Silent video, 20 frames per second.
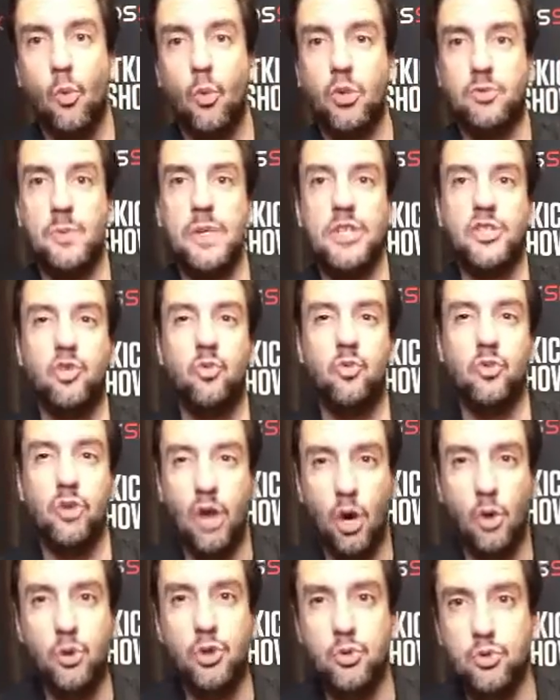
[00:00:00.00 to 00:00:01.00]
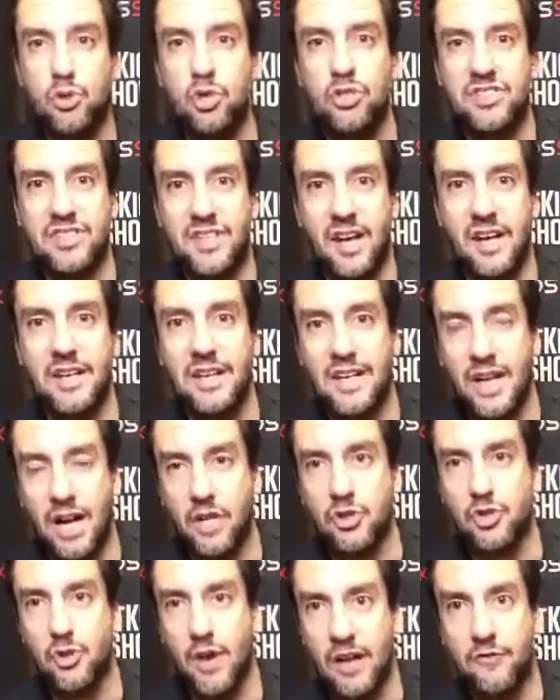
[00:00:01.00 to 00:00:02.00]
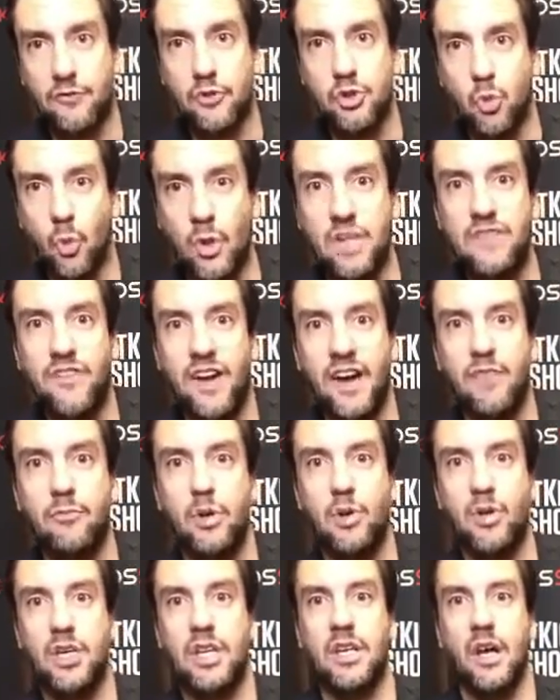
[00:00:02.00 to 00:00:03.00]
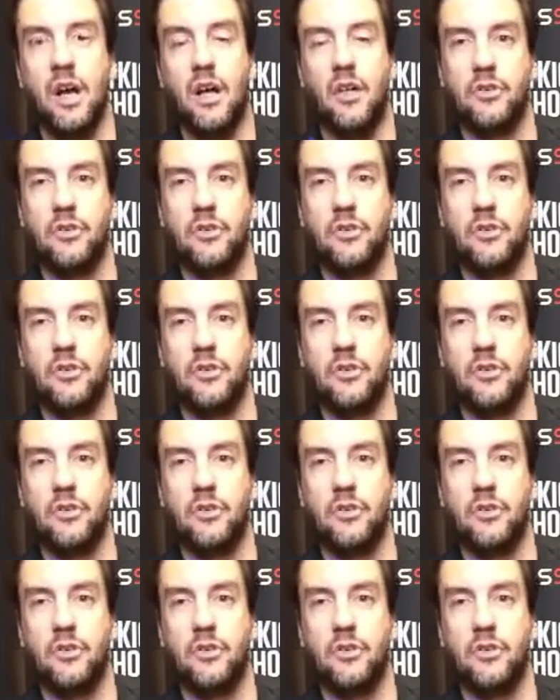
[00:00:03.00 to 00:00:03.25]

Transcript: which means you know you just signed a contract for $25 million.